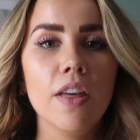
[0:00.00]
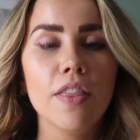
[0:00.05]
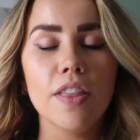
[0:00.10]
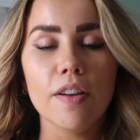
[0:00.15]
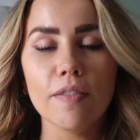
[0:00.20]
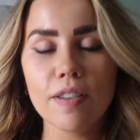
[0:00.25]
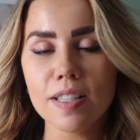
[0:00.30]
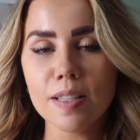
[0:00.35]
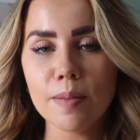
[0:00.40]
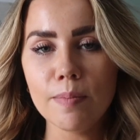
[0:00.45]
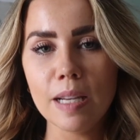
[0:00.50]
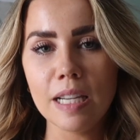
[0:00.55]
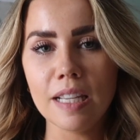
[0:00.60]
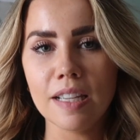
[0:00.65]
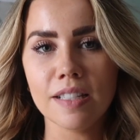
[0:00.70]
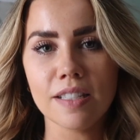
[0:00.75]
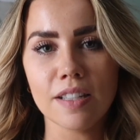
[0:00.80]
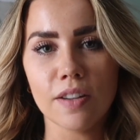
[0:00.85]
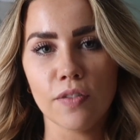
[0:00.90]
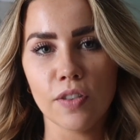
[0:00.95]
There is a
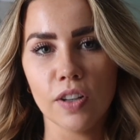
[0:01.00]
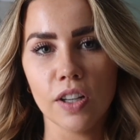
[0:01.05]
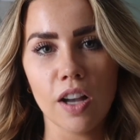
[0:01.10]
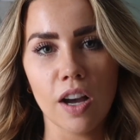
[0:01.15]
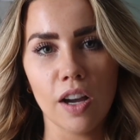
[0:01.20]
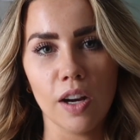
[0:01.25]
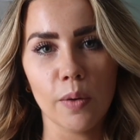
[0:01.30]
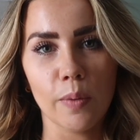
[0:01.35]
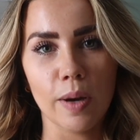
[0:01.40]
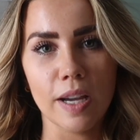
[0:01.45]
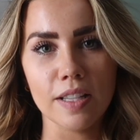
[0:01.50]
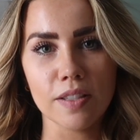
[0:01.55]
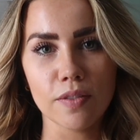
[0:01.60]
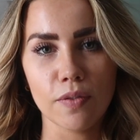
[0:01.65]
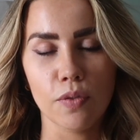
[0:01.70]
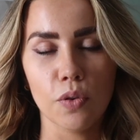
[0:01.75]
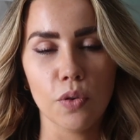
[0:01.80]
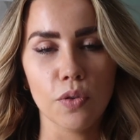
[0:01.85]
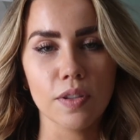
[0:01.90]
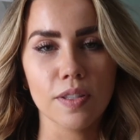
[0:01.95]
million different colourways
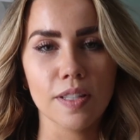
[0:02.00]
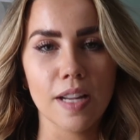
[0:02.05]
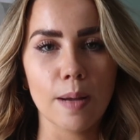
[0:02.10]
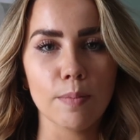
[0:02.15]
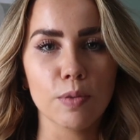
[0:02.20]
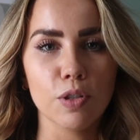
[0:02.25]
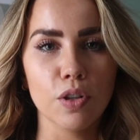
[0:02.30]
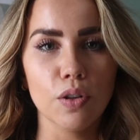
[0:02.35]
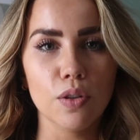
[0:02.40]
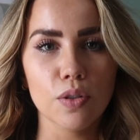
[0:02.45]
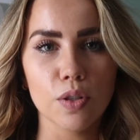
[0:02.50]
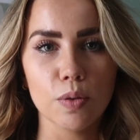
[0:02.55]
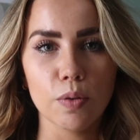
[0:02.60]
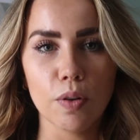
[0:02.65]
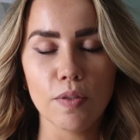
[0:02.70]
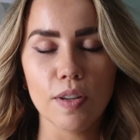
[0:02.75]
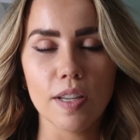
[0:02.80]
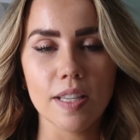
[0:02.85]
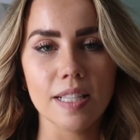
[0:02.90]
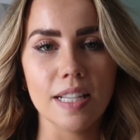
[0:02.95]
for the Snapshot, so
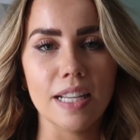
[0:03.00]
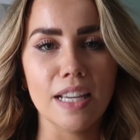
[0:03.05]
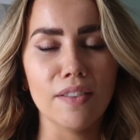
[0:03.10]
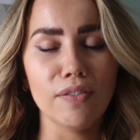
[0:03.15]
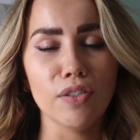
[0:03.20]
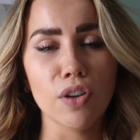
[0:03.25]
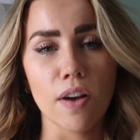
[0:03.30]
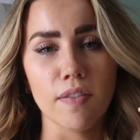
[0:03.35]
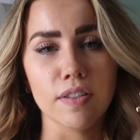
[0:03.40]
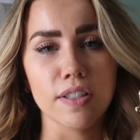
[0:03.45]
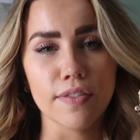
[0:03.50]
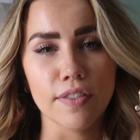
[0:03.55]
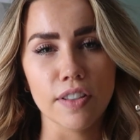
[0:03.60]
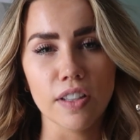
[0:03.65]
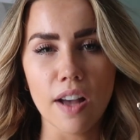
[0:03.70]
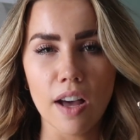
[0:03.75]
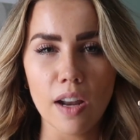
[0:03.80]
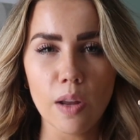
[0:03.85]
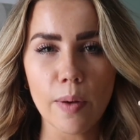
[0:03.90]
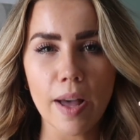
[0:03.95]
obviously if you have a
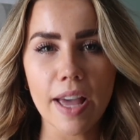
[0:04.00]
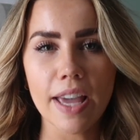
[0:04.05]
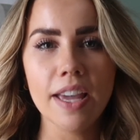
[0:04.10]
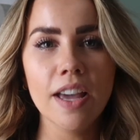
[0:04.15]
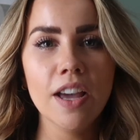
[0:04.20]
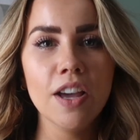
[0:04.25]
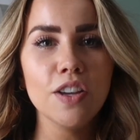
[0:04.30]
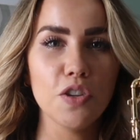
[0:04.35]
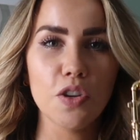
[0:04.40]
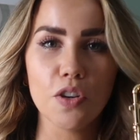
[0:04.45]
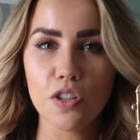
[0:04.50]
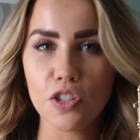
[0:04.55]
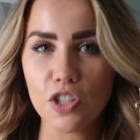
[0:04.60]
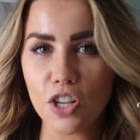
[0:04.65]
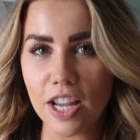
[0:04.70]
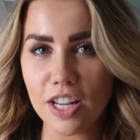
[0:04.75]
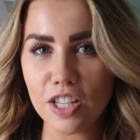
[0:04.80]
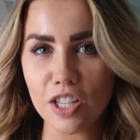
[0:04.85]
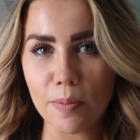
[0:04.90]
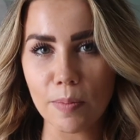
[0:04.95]
different colourway, you could
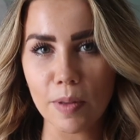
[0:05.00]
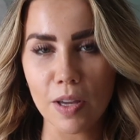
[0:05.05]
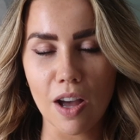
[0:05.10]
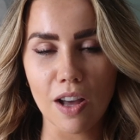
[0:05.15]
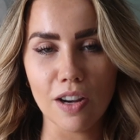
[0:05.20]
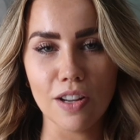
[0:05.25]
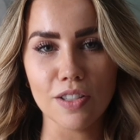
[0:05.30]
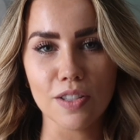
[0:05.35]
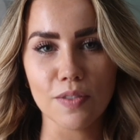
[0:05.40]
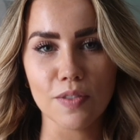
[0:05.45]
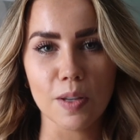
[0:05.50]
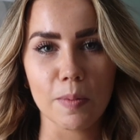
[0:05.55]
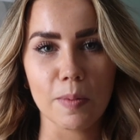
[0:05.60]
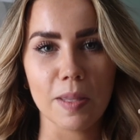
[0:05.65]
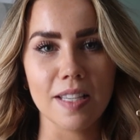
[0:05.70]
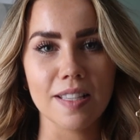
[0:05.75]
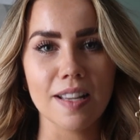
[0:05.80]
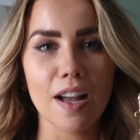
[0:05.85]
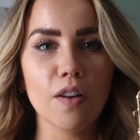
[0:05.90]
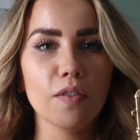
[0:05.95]
change up the colours of some of
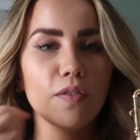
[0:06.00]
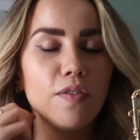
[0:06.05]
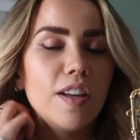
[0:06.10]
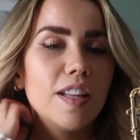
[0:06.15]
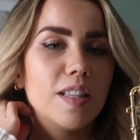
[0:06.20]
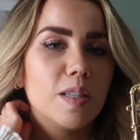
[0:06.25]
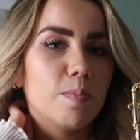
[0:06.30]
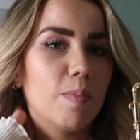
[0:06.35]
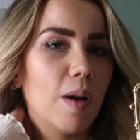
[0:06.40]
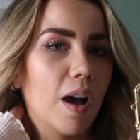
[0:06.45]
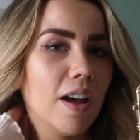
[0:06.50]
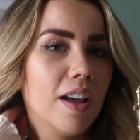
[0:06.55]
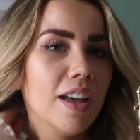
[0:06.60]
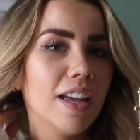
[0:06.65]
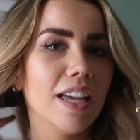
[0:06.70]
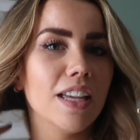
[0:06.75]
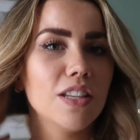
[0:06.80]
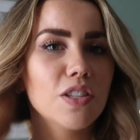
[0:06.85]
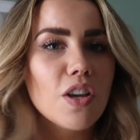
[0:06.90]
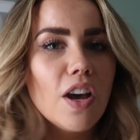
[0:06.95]
these outfits, but
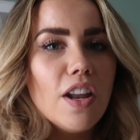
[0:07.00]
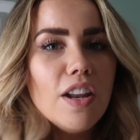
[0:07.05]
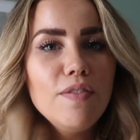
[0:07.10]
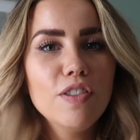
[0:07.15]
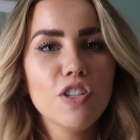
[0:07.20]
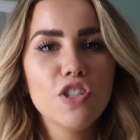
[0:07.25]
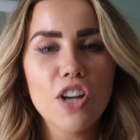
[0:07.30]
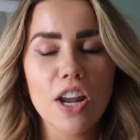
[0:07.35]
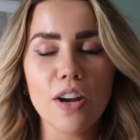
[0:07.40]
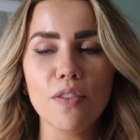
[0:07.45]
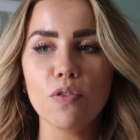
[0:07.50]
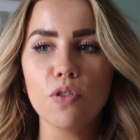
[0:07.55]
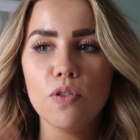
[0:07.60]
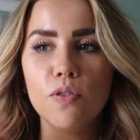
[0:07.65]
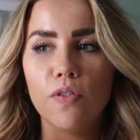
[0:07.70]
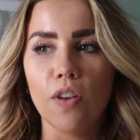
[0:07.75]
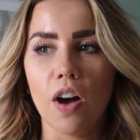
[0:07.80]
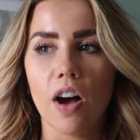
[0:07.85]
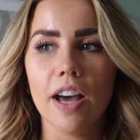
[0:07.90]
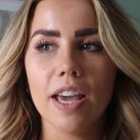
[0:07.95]
it's kind of a
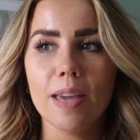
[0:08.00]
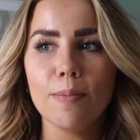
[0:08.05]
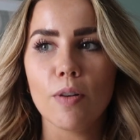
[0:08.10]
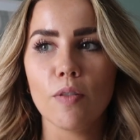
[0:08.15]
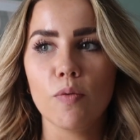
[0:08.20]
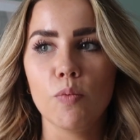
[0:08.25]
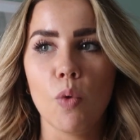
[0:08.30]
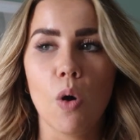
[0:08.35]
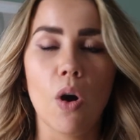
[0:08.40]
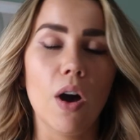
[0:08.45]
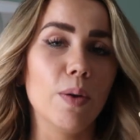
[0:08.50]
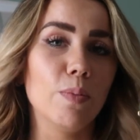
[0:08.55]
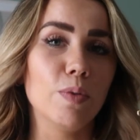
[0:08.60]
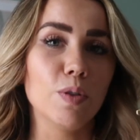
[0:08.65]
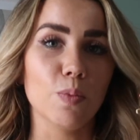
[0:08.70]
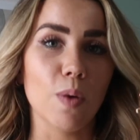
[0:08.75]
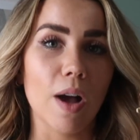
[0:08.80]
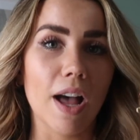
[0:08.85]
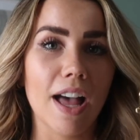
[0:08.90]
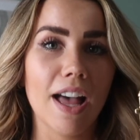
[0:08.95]
general vibe of what I
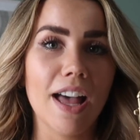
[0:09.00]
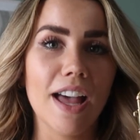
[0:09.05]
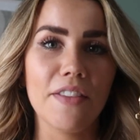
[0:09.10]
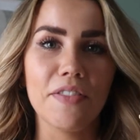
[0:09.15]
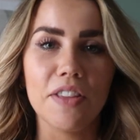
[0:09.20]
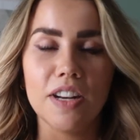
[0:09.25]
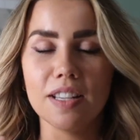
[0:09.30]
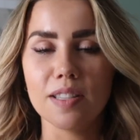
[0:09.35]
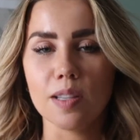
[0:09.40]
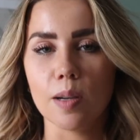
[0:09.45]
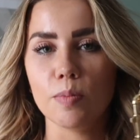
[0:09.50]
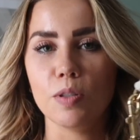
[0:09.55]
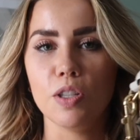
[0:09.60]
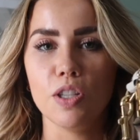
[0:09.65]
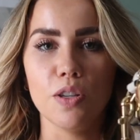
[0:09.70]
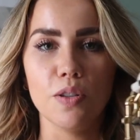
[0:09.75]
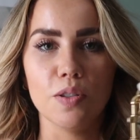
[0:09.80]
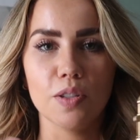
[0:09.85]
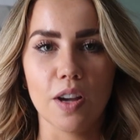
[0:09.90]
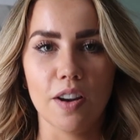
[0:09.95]
would wear, and then it's up
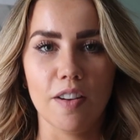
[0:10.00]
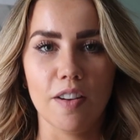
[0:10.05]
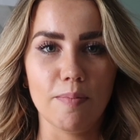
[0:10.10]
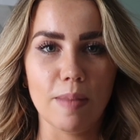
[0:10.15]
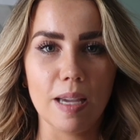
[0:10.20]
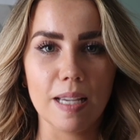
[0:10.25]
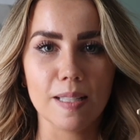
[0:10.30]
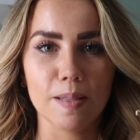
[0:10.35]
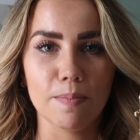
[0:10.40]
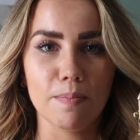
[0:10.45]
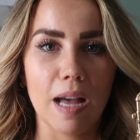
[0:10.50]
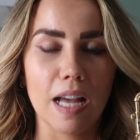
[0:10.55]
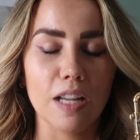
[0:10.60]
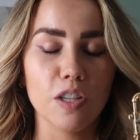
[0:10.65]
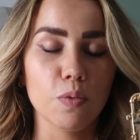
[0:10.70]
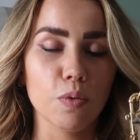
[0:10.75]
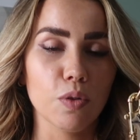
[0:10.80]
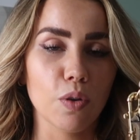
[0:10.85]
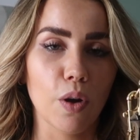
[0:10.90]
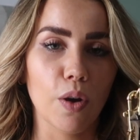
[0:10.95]
to you to mix and
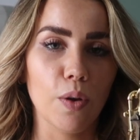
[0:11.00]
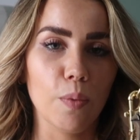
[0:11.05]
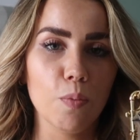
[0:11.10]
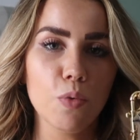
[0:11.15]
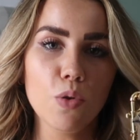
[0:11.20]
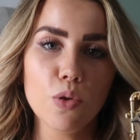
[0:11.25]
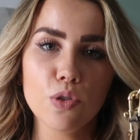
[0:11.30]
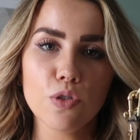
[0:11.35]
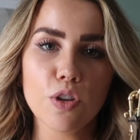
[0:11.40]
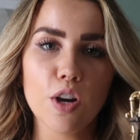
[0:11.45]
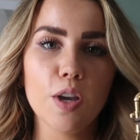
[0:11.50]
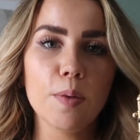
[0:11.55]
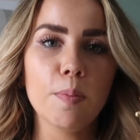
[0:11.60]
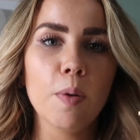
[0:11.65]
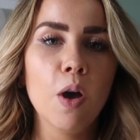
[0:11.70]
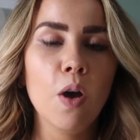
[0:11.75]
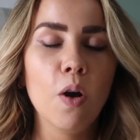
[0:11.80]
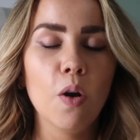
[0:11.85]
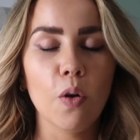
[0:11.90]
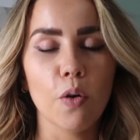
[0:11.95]
match with your own wardrobe,
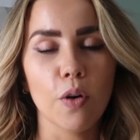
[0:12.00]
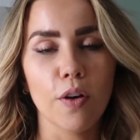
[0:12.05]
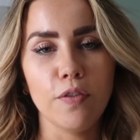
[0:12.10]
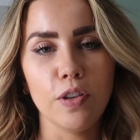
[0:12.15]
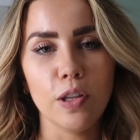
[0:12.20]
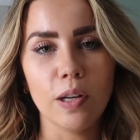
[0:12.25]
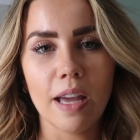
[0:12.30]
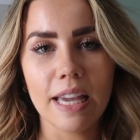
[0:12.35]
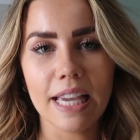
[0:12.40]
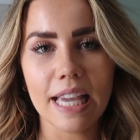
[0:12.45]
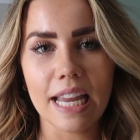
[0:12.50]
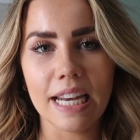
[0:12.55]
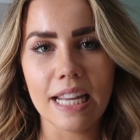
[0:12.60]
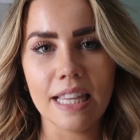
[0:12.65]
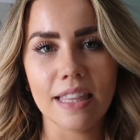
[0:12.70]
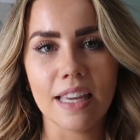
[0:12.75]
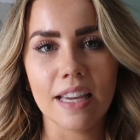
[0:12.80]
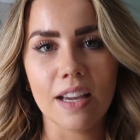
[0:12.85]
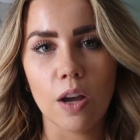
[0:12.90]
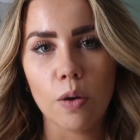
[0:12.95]
or if you like
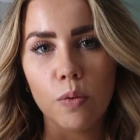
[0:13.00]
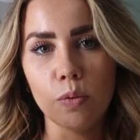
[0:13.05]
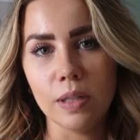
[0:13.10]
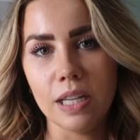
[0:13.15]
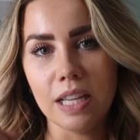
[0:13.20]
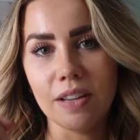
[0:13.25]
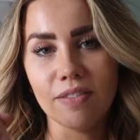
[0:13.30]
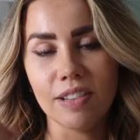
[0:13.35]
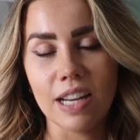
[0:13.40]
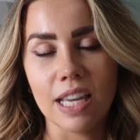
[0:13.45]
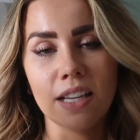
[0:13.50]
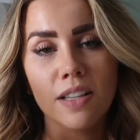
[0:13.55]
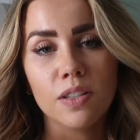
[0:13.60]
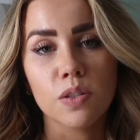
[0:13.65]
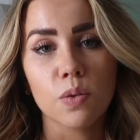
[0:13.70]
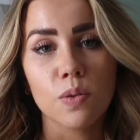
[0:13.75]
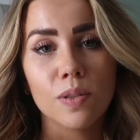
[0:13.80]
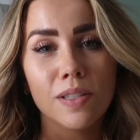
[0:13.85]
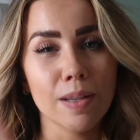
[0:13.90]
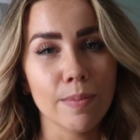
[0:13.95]
anything, I will leave links
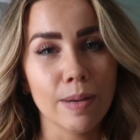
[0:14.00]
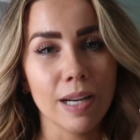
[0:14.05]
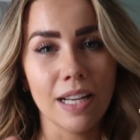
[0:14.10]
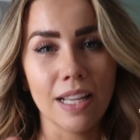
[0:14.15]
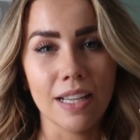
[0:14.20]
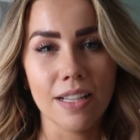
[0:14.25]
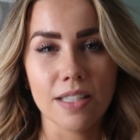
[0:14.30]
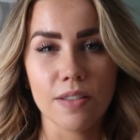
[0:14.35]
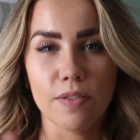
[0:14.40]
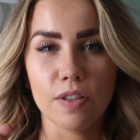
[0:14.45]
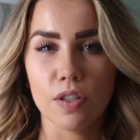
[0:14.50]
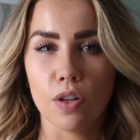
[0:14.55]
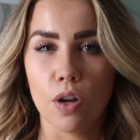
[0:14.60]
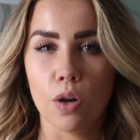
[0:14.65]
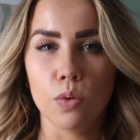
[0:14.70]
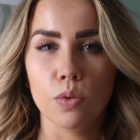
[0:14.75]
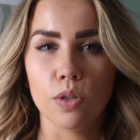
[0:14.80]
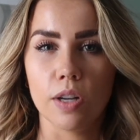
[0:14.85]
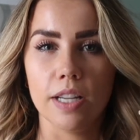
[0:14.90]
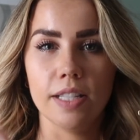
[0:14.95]
or similar links if it's an
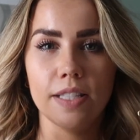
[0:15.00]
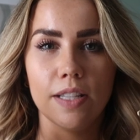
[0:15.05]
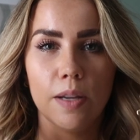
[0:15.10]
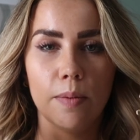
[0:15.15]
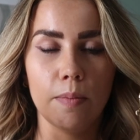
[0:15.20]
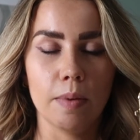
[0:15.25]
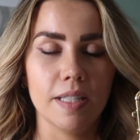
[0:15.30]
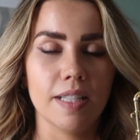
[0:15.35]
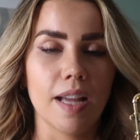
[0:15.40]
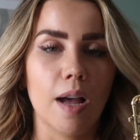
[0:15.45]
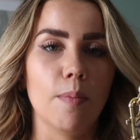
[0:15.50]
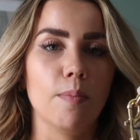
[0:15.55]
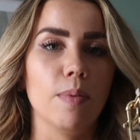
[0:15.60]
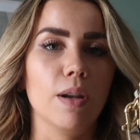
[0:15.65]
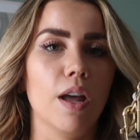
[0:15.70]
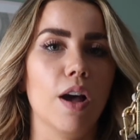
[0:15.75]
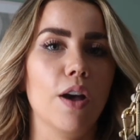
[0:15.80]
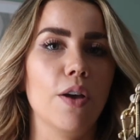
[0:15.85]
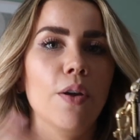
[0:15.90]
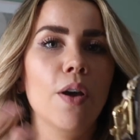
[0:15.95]
old item down
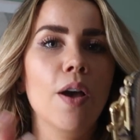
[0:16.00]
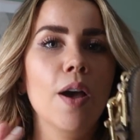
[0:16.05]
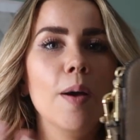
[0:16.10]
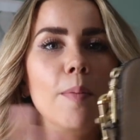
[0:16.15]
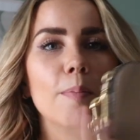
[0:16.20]
below.